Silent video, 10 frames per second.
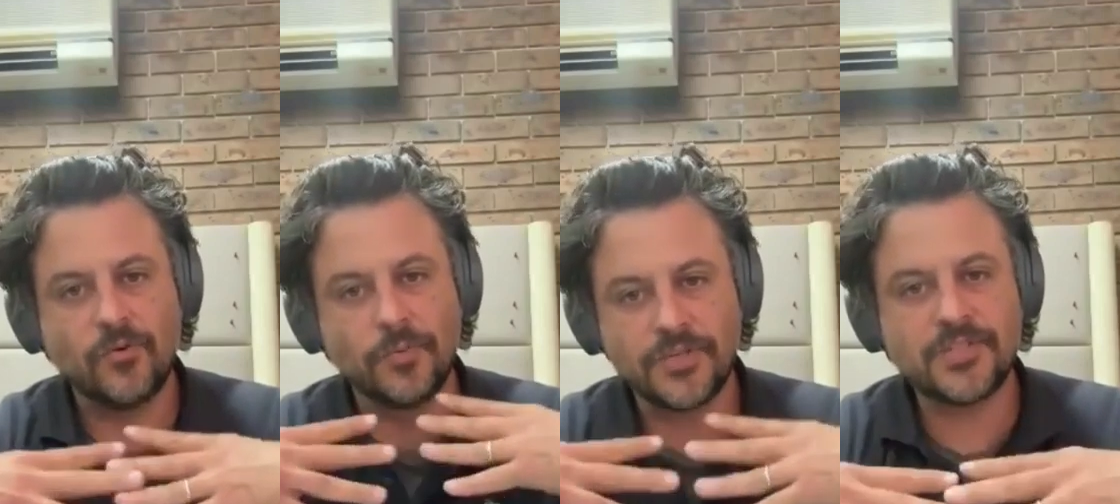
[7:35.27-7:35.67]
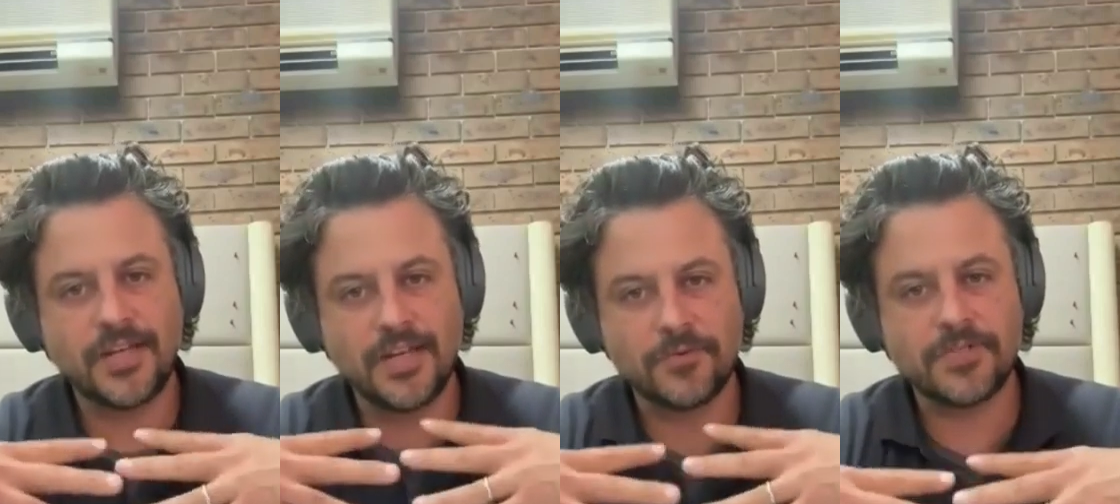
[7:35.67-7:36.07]
we've almost
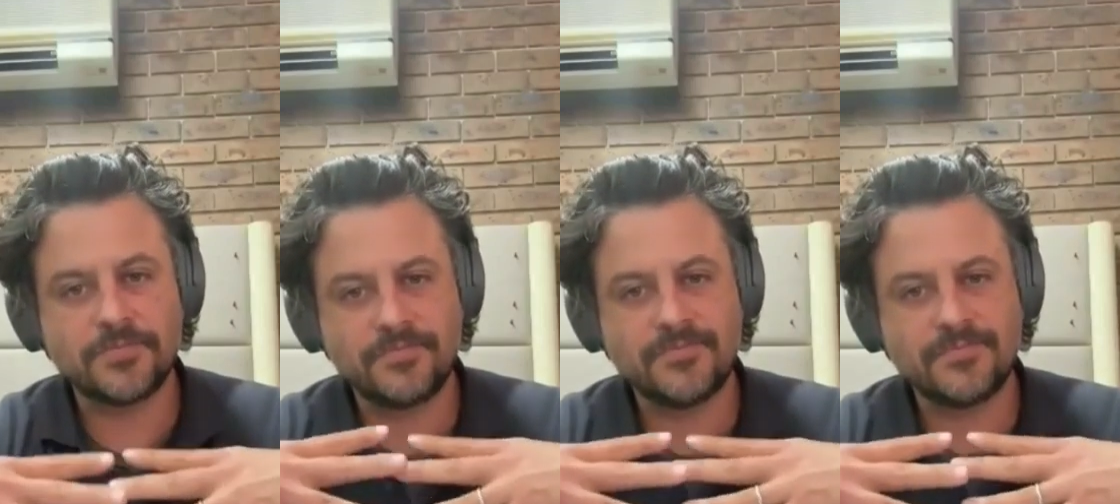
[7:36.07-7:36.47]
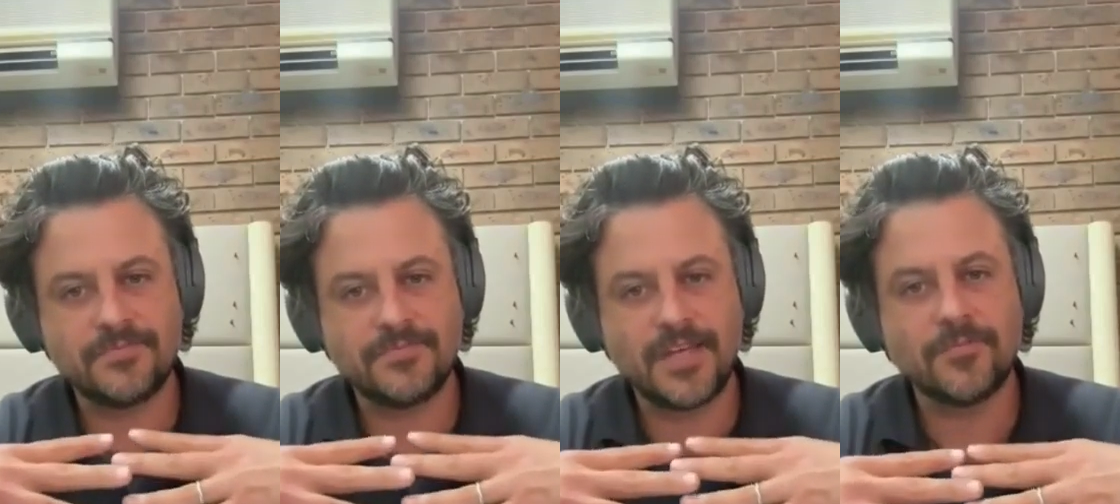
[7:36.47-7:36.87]
seen
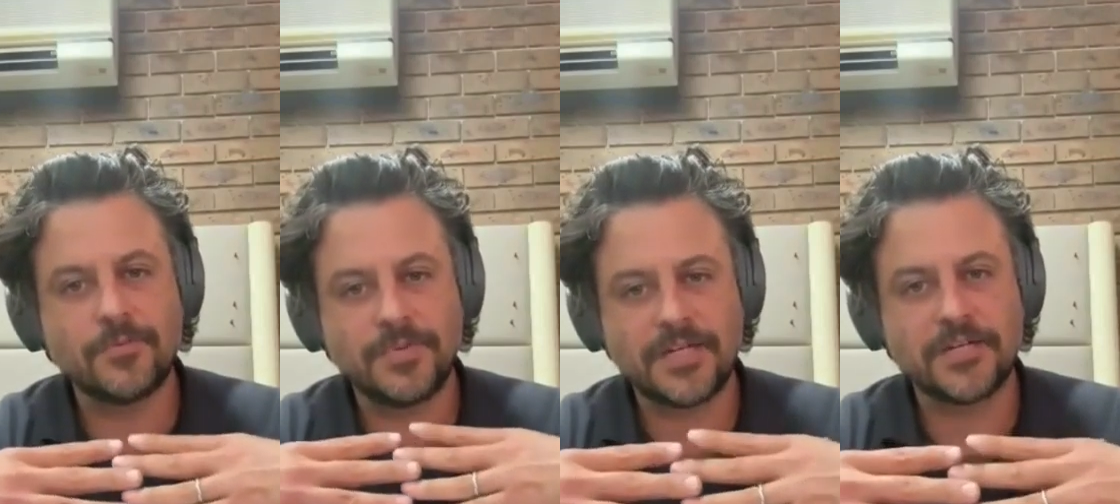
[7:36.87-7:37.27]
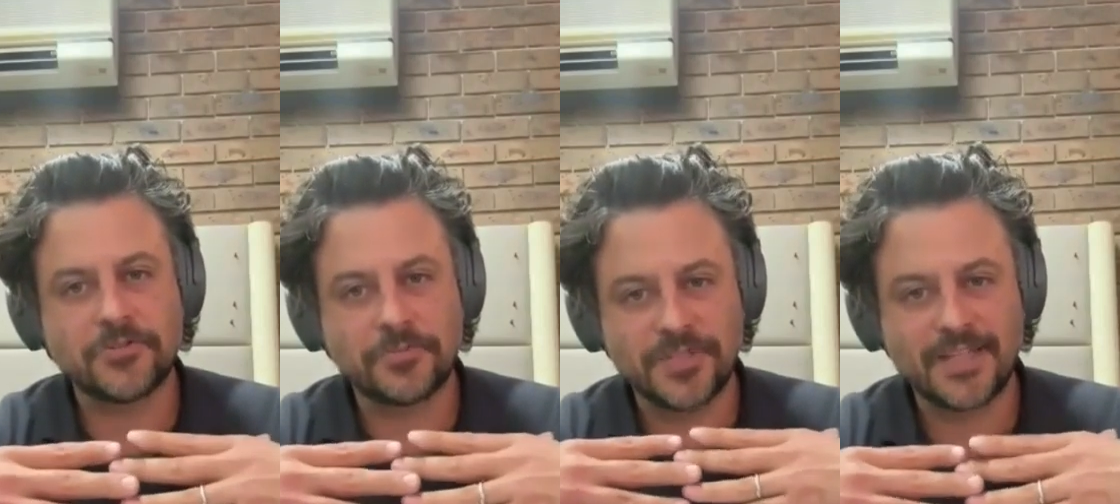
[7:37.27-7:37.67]
every
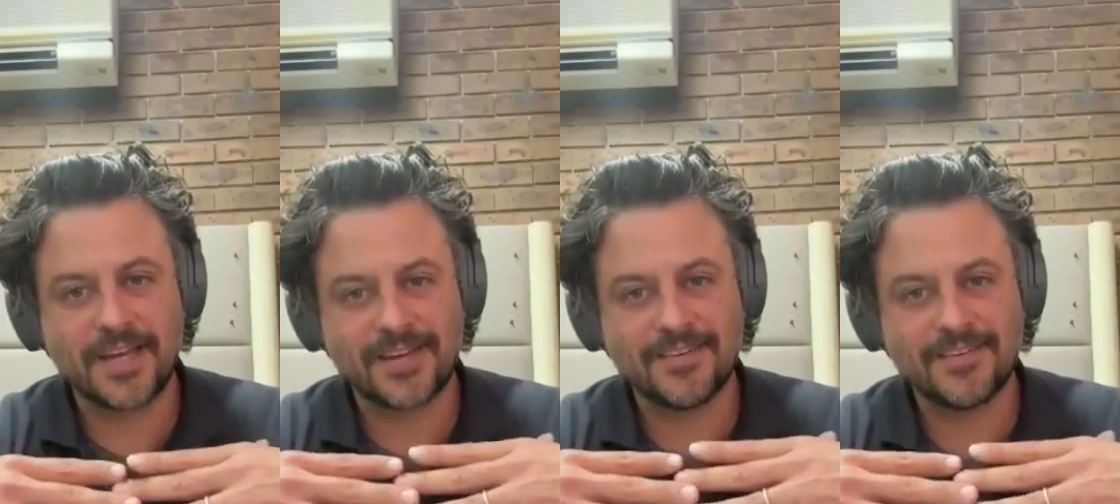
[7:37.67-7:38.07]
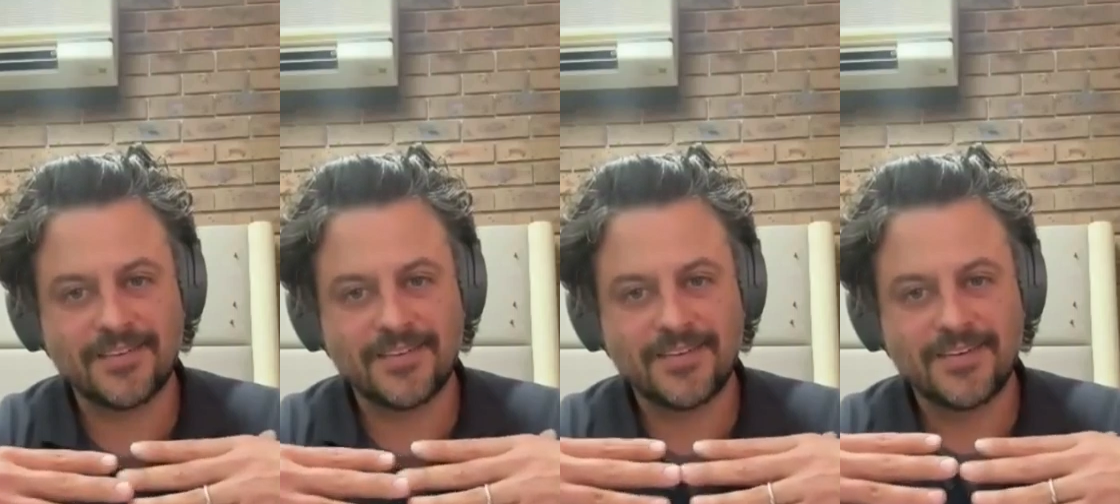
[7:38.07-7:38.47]
potential mistake
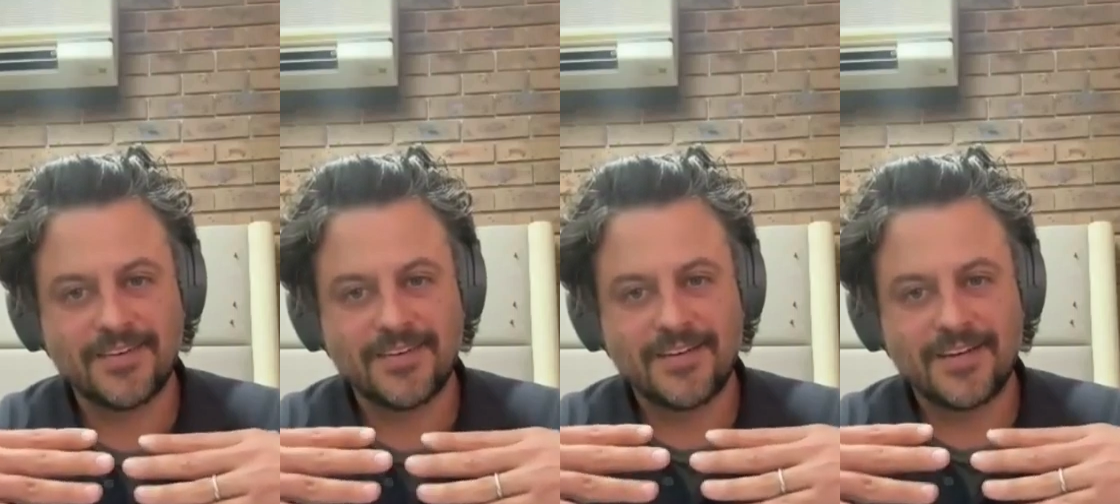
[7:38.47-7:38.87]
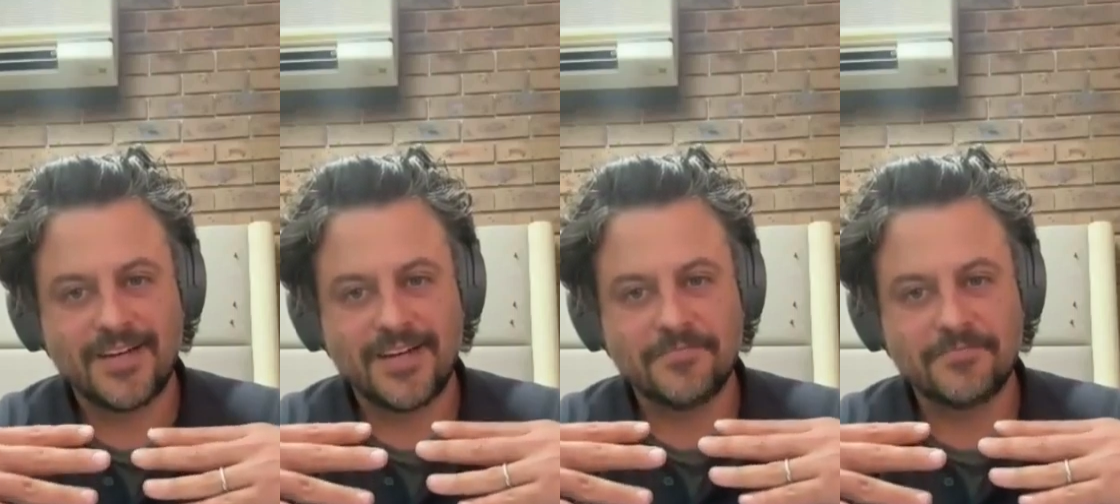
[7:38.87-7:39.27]

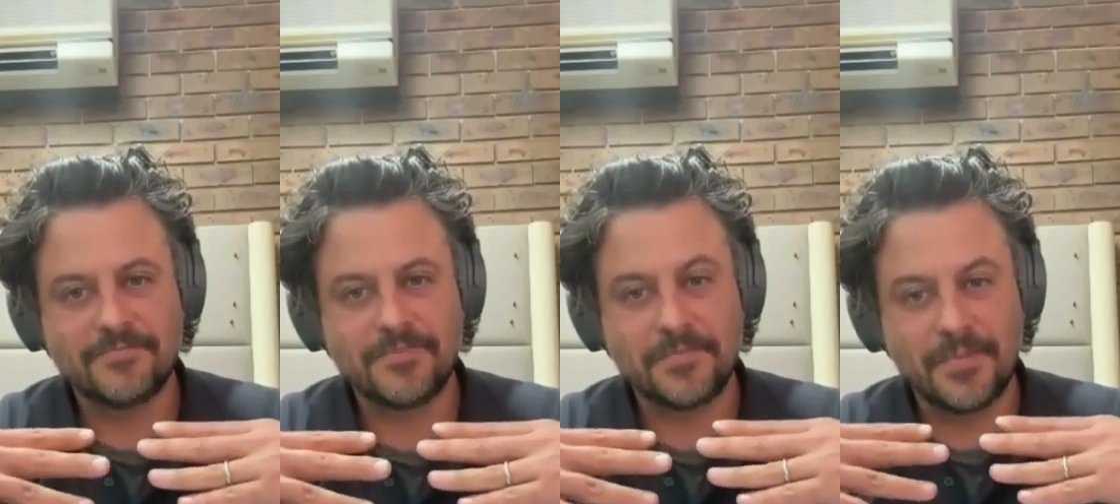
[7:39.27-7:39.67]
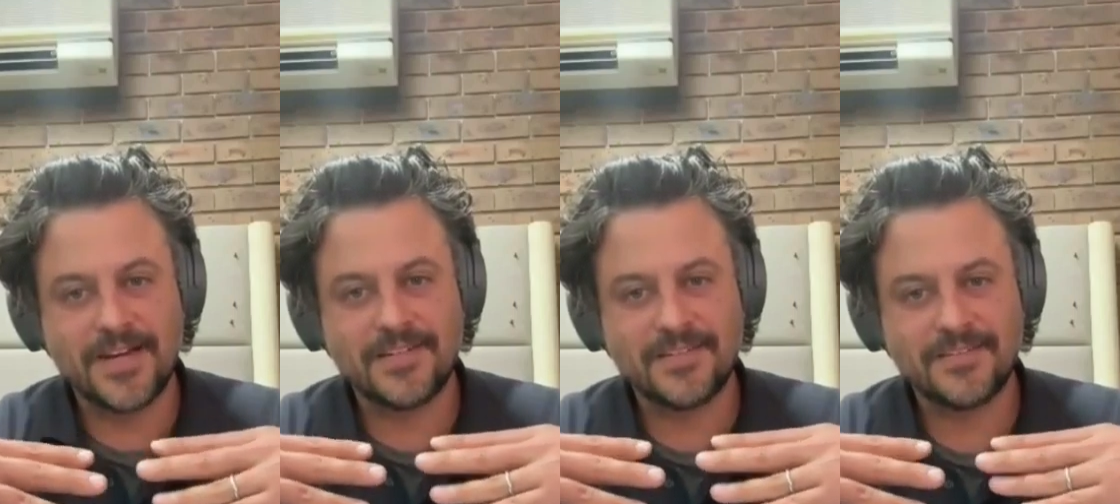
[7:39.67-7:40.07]
be
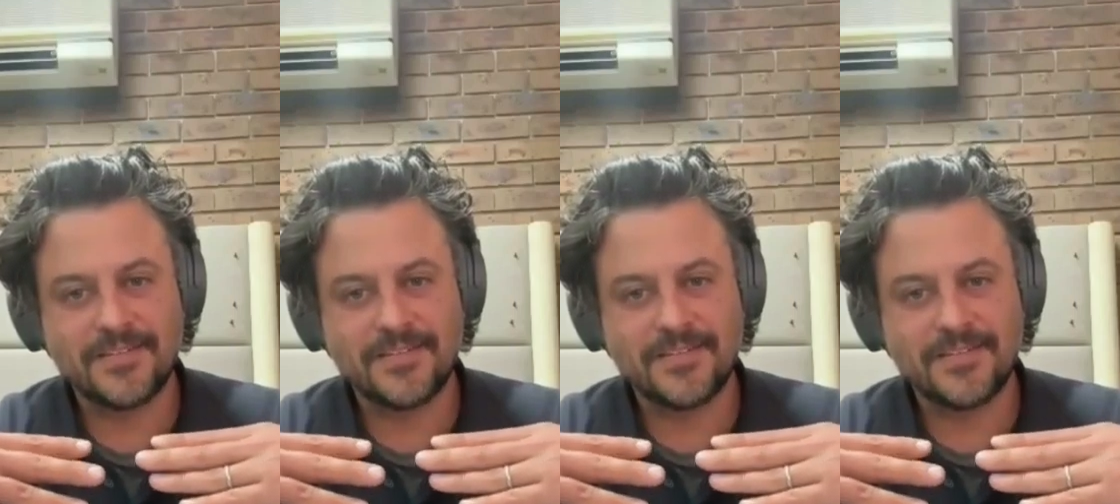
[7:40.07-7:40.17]
made,